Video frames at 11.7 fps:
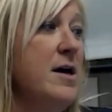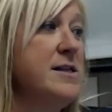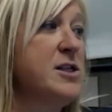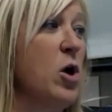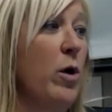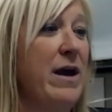
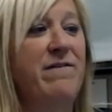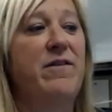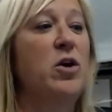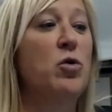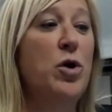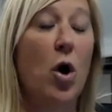So if
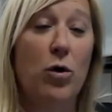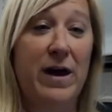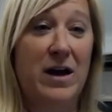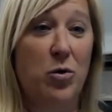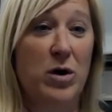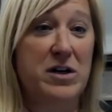you know
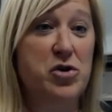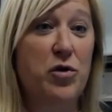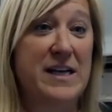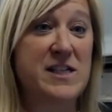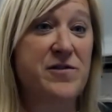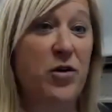that you are
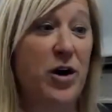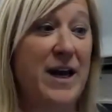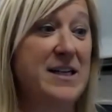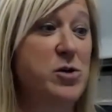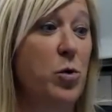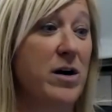
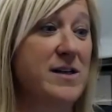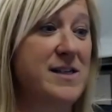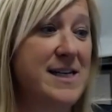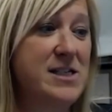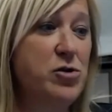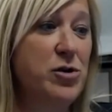transferring into our
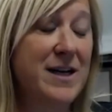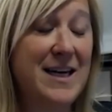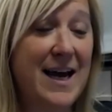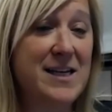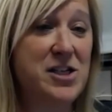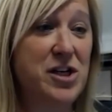district
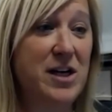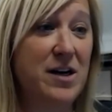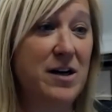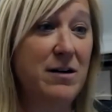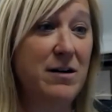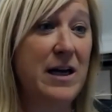next
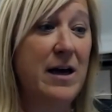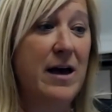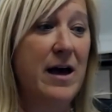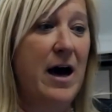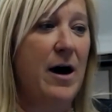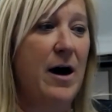year
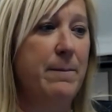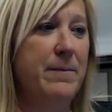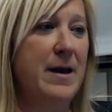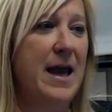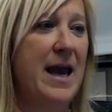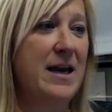
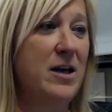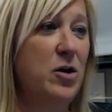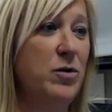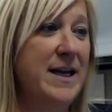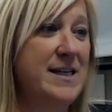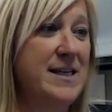and
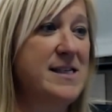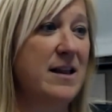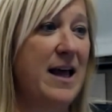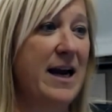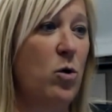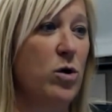you need to
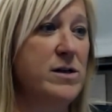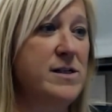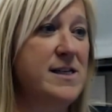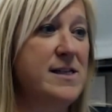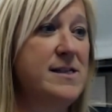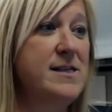select
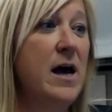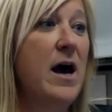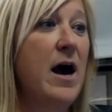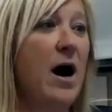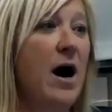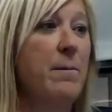courses,
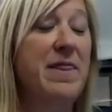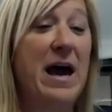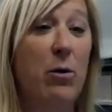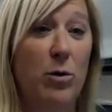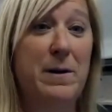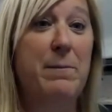
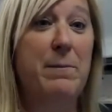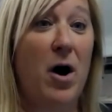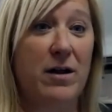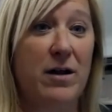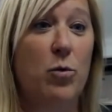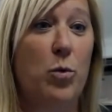that will be
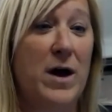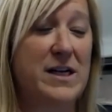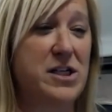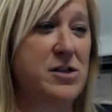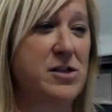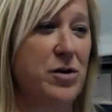part of the
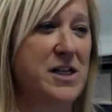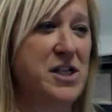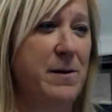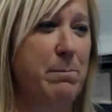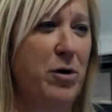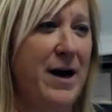
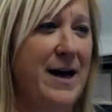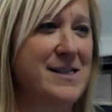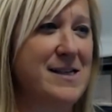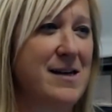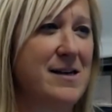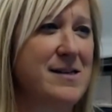registration
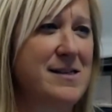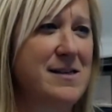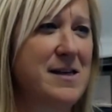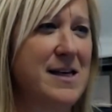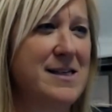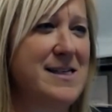
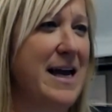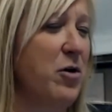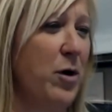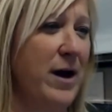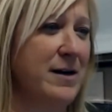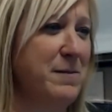process. Is that
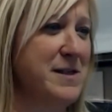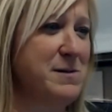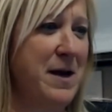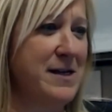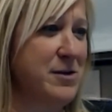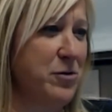correct,
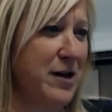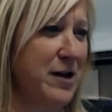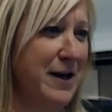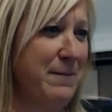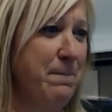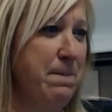Ms.
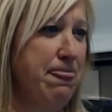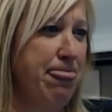Passarelli?